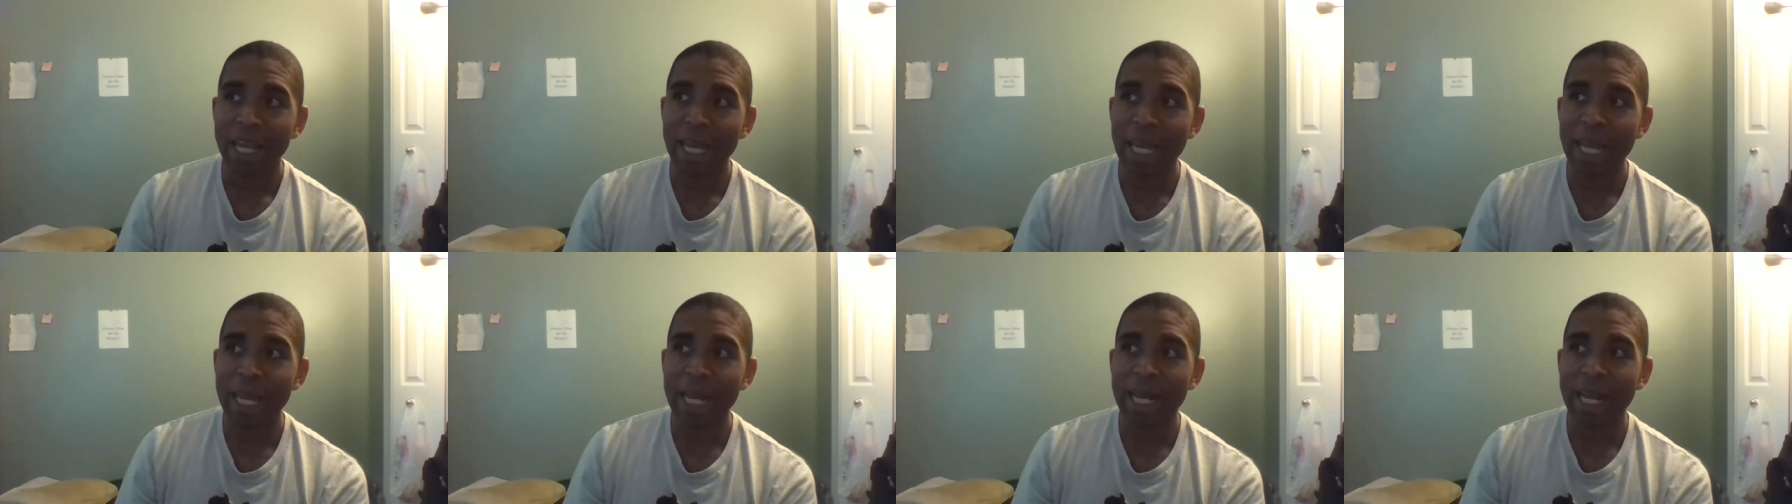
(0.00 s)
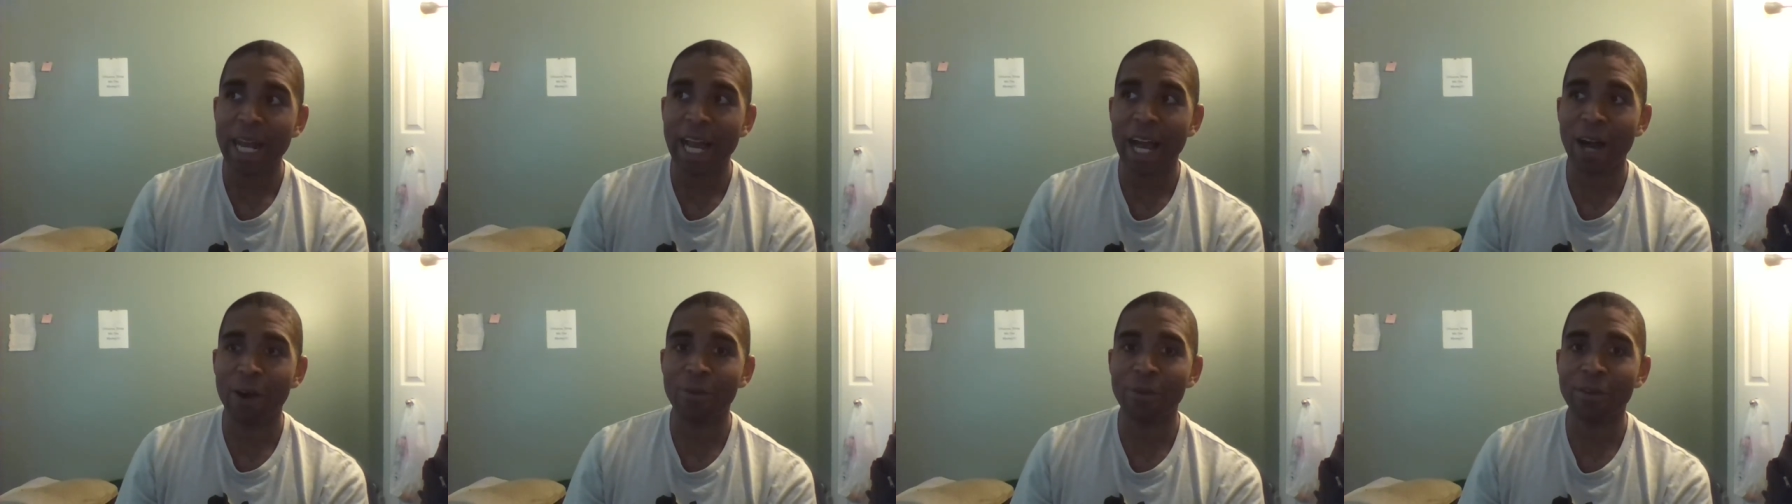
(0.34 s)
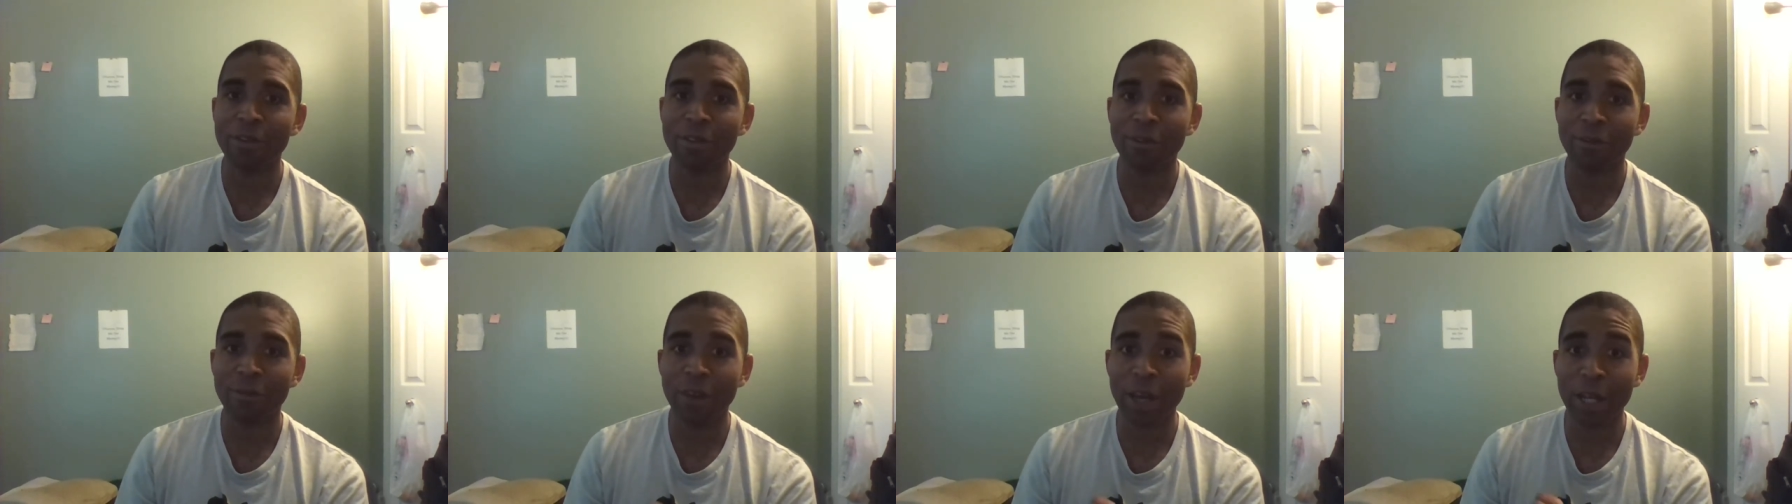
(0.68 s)
and how
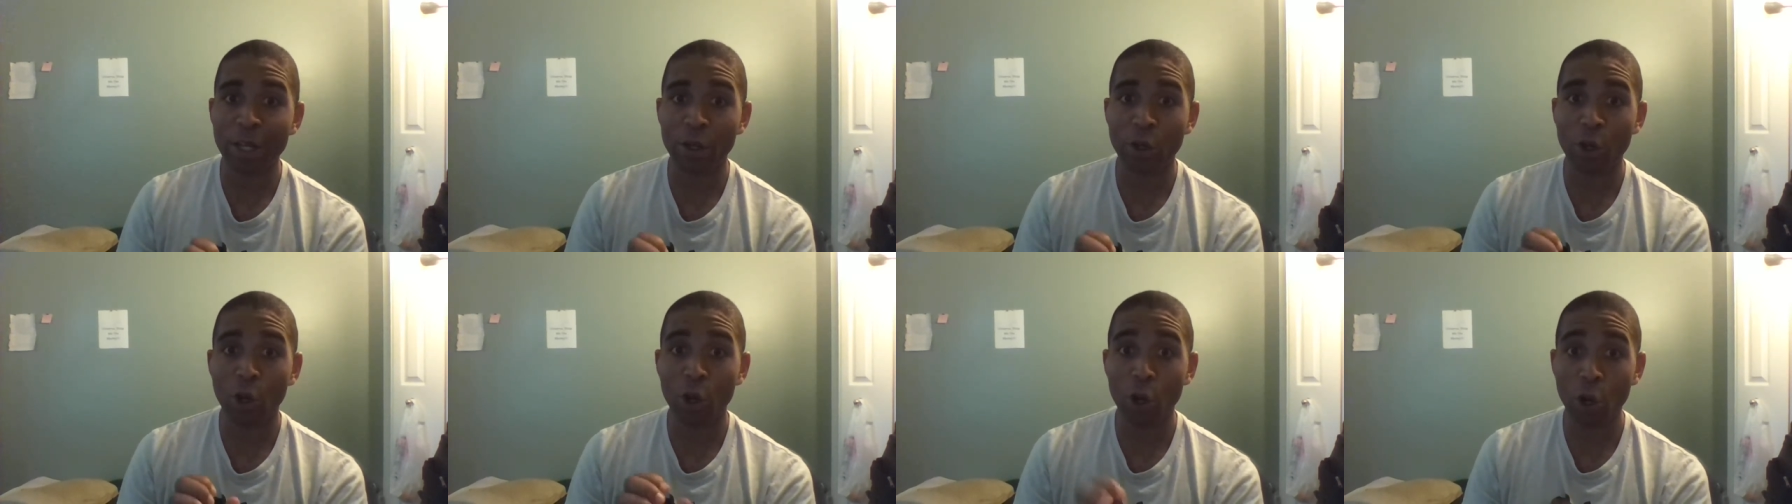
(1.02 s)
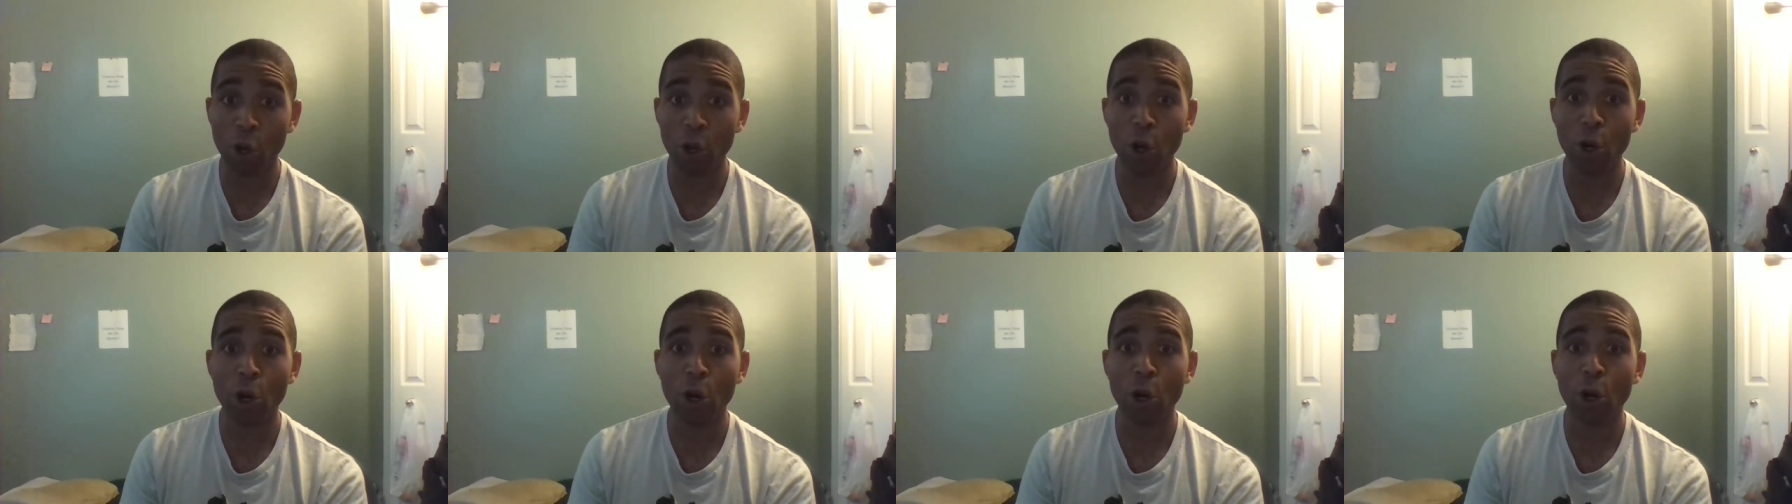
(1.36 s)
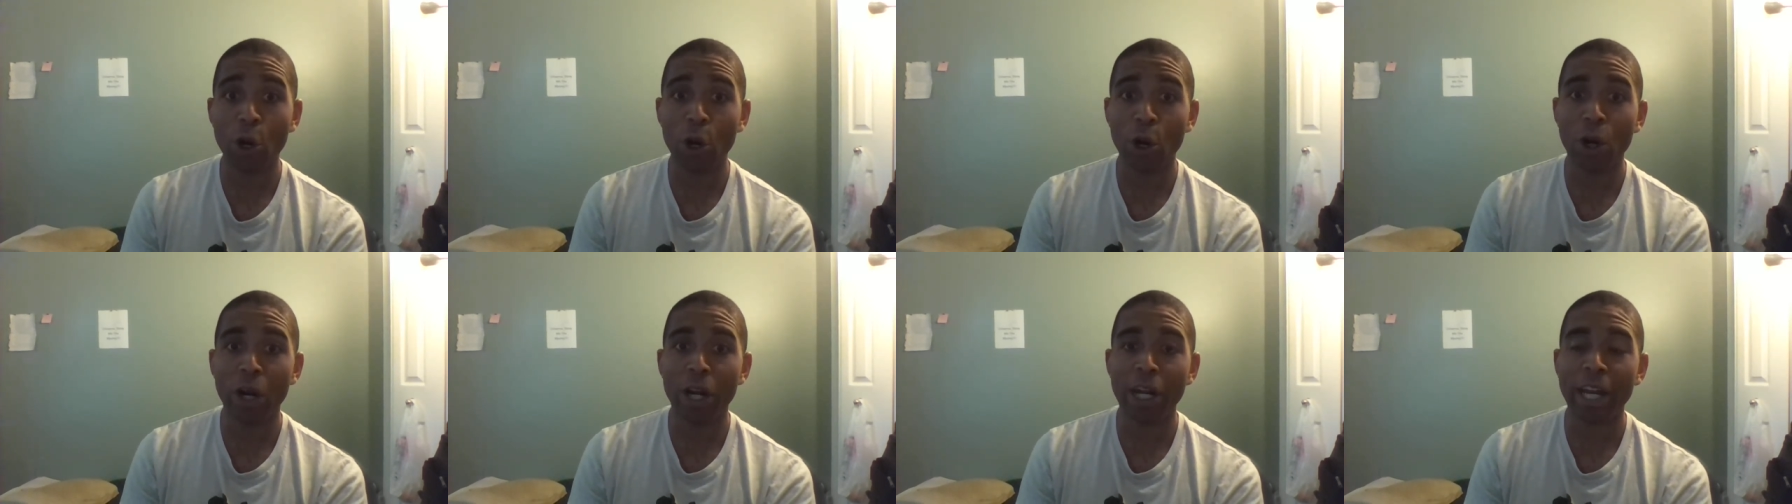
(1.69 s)
it's affected her,